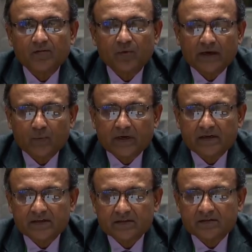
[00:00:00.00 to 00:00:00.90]
We have
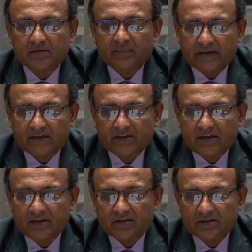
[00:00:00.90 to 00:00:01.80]
witnessed dramatic
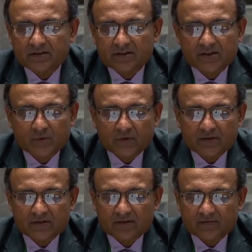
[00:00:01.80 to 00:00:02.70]
changes in the
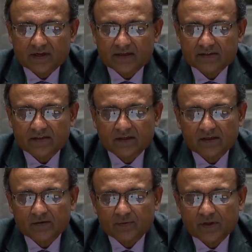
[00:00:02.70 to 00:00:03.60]
situation in
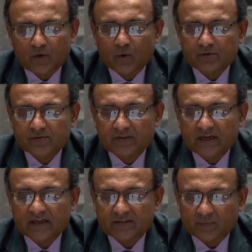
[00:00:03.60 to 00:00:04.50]
Afghanistan over the course of the
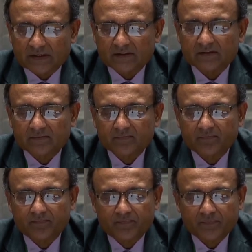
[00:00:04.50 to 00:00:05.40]
last month.
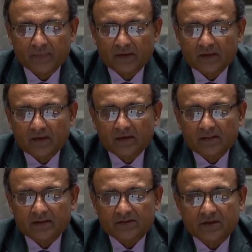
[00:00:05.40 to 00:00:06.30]

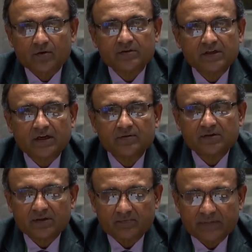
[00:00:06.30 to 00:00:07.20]
The Security
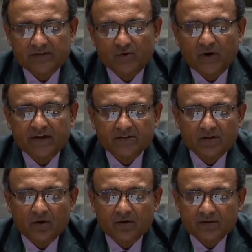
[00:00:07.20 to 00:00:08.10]
Council met thrice
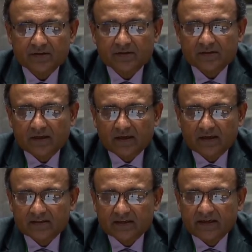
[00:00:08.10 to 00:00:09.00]
in August and
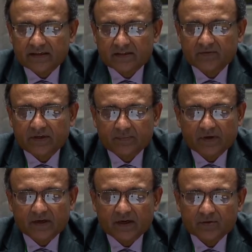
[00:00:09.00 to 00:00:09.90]
has collectively
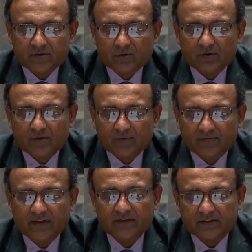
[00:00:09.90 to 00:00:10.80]
pronounced on the
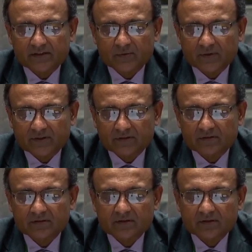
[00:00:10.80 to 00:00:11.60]
prevailing situation.